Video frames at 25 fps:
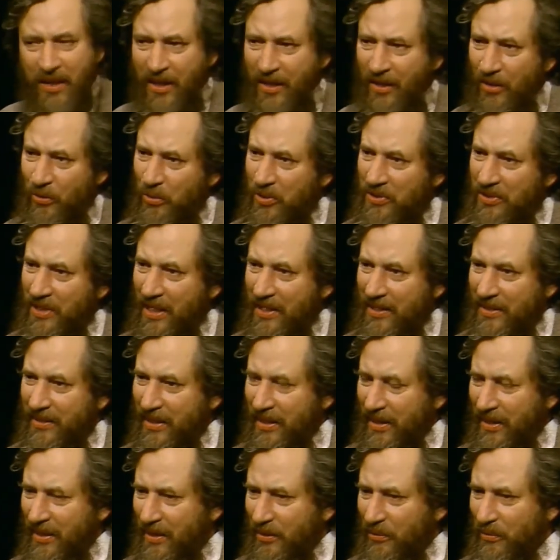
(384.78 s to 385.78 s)
which I
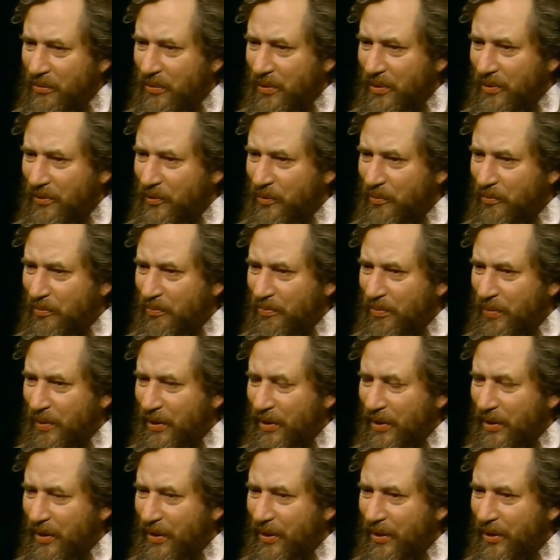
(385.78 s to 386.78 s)
think it was
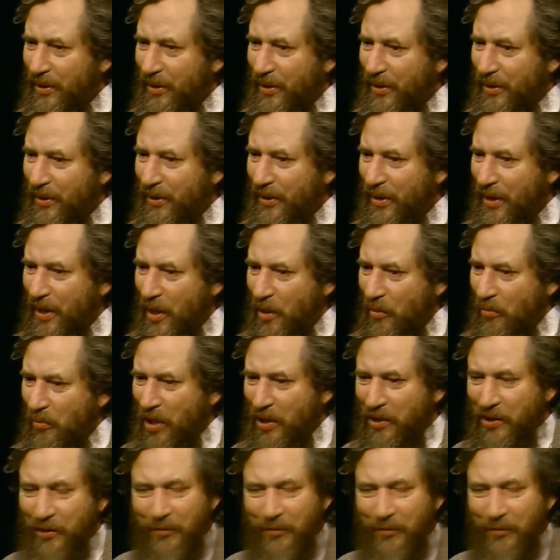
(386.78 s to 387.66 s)
part